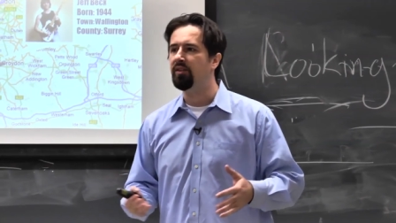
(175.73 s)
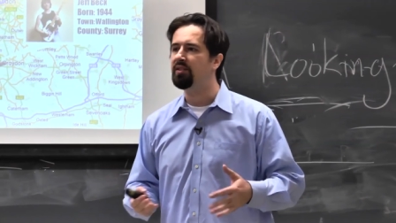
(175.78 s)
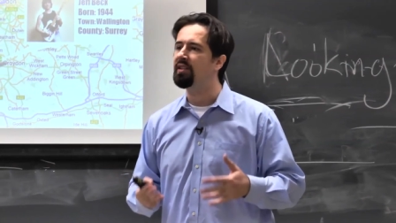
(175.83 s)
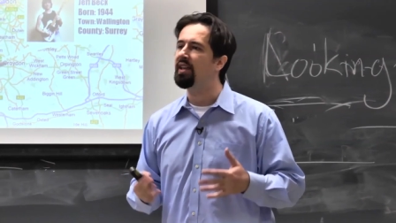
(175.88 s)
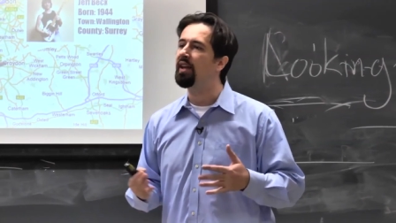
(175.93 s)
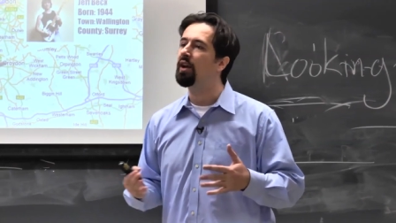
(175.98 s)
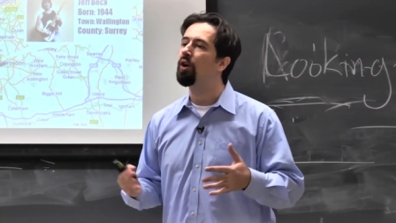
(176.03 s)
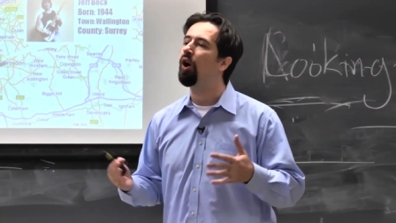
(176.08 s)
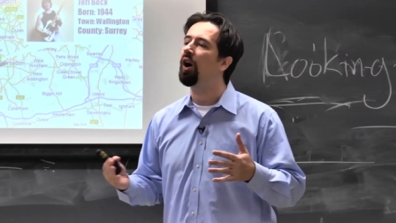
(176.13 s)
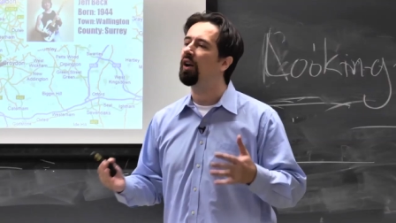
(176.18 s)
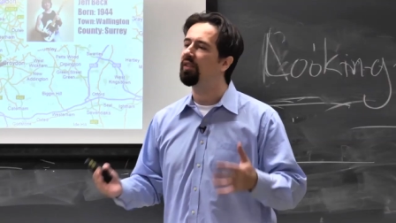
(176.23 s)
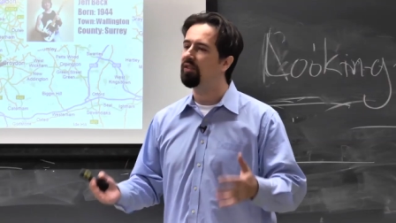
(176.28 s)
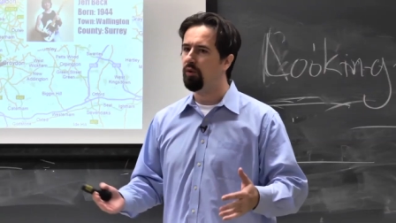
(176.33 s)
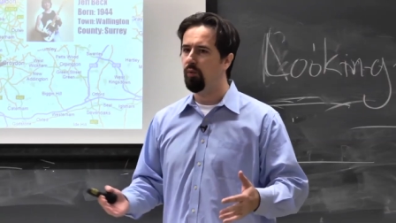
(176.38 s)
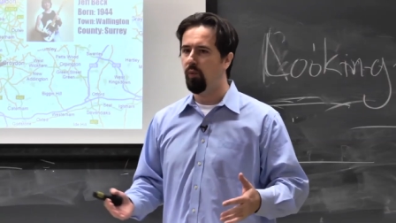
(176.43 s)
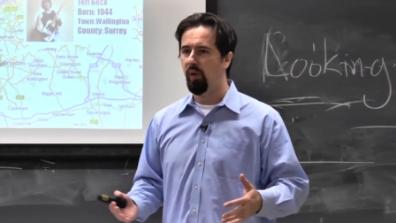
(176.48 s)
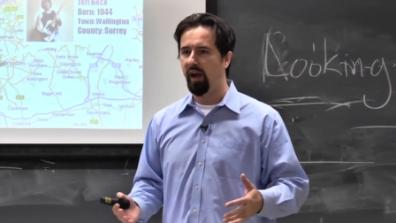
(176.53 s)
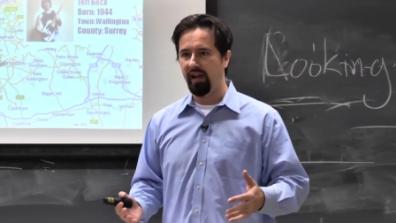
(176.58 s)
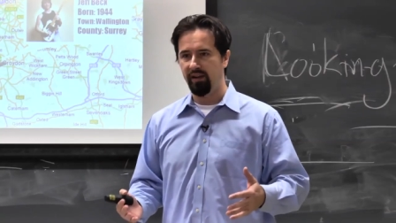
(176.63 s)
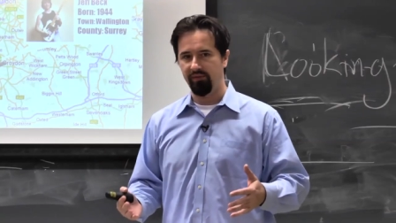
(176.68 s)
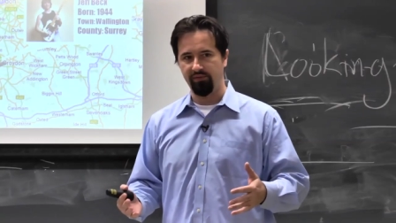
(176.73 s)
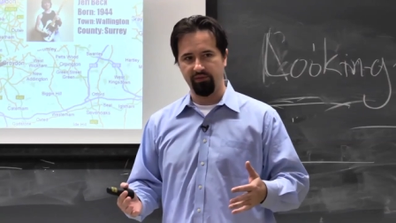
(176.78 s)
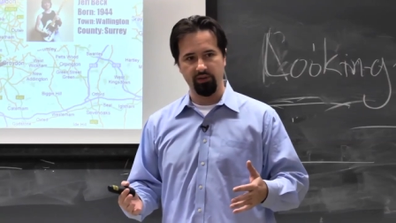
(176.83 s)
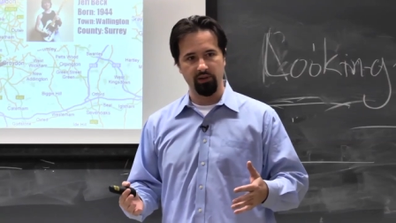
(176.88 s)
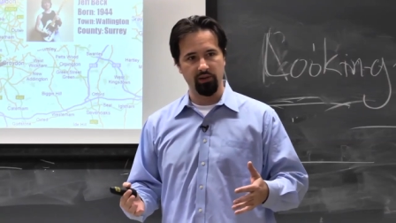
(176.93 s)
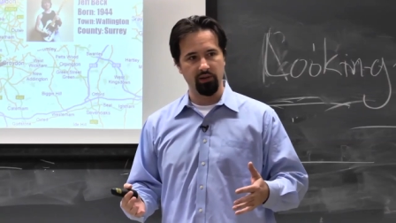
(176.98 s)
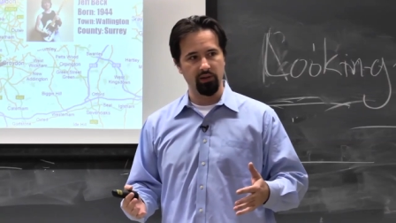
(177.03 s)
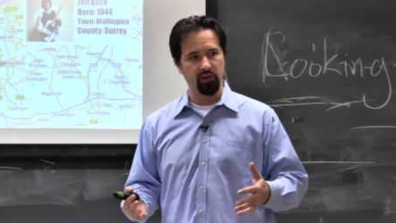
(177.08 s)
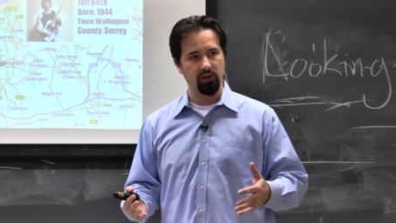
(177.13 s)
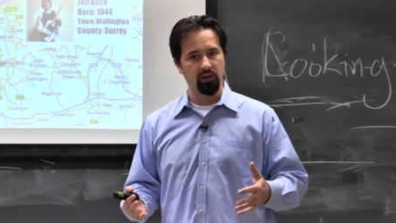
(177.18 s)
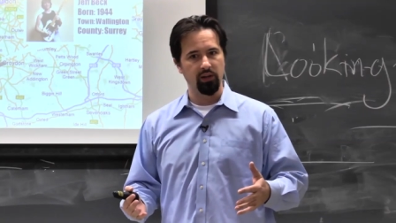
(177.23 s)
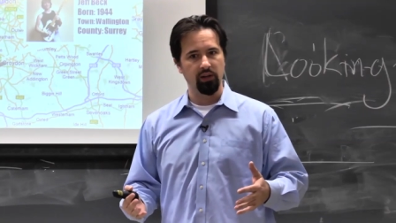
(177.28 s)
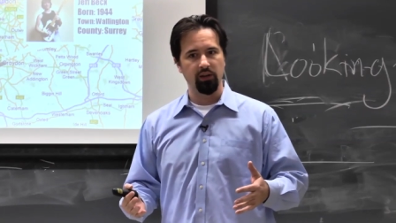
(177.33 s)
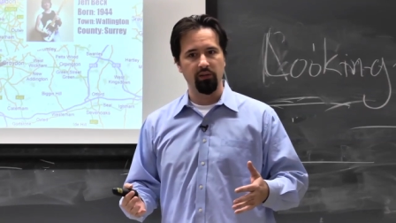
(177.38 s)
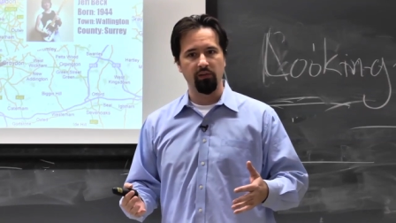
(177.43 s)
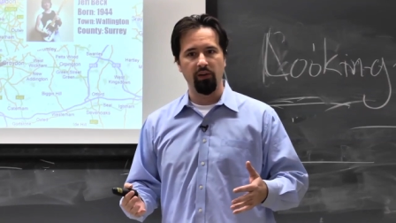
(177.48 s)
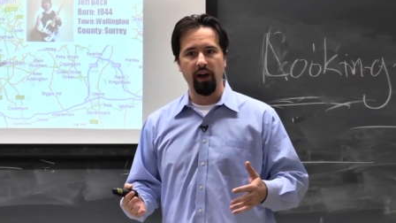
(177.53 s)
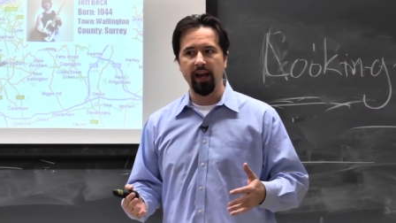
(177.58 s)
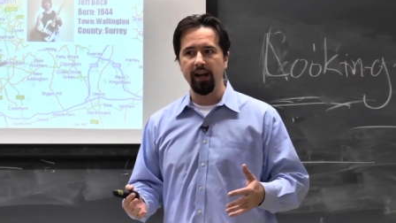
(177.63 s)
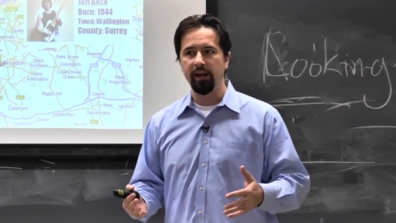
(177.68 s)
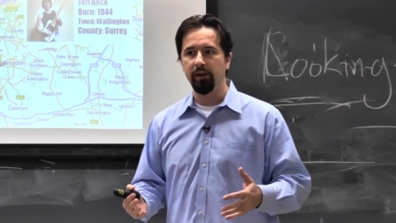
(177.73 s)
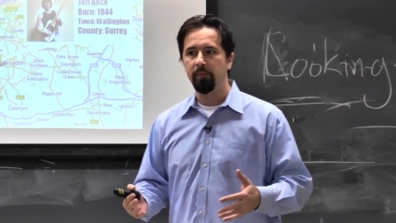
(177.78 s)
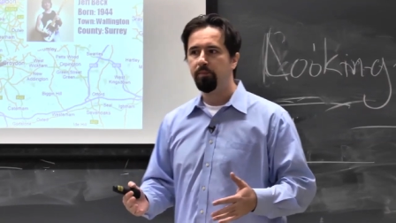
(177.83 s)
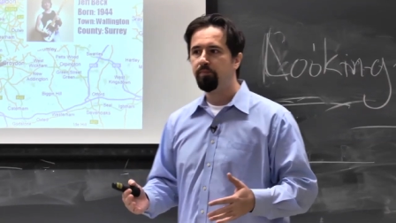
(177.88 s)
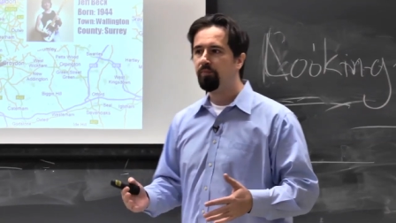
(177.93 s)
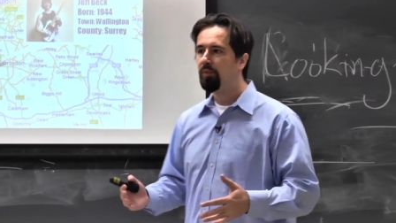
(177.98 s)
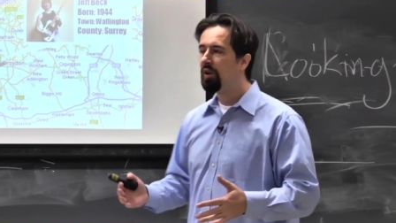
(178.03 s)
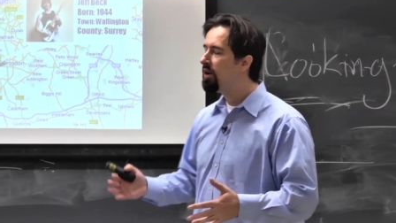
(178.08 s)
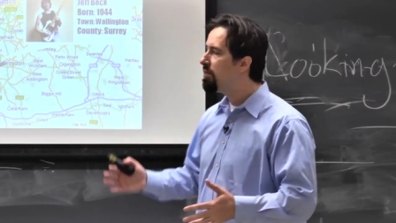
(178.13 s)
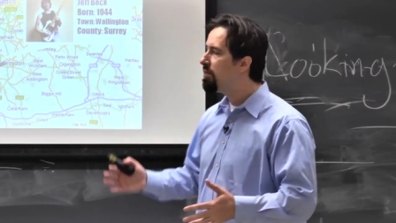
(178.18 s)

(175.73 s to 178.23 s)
is they caught the wave, right?